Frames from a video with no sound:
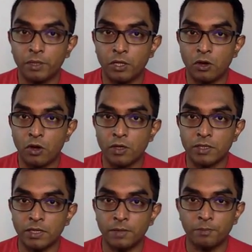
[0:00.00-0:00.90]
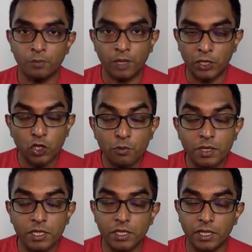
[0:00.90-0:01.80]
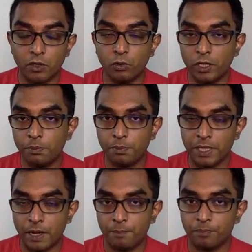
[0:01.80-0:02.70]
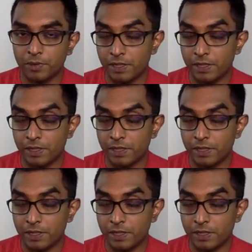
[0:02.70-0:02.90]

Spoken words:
because well, the human ear can only pick up